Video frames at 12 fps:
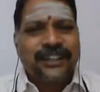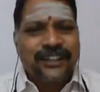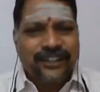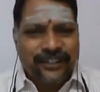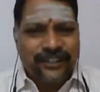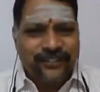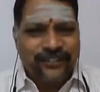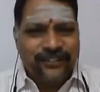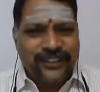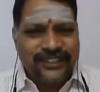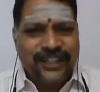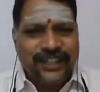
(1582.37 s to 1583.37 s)
if
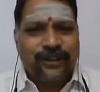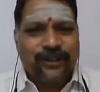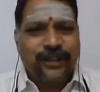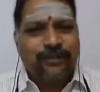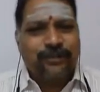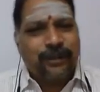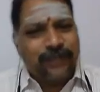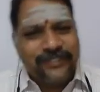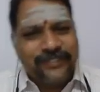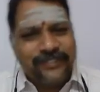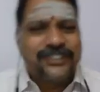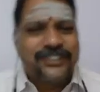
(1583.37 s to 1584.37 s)
he is not working properly,
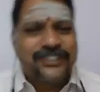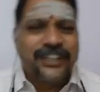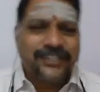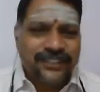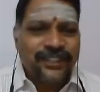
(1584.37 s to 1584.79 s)
he will change.